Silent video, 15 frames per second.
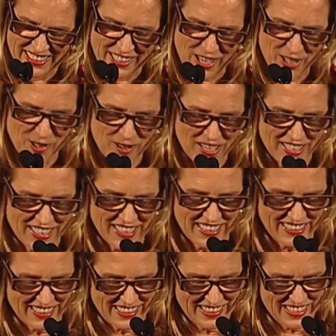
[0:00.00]
So uh,
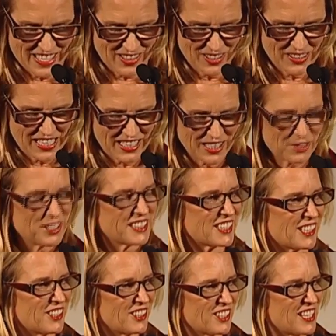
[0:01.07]
you know, it was
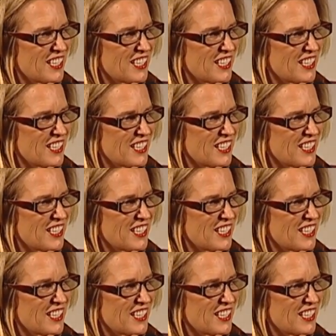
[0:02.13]
an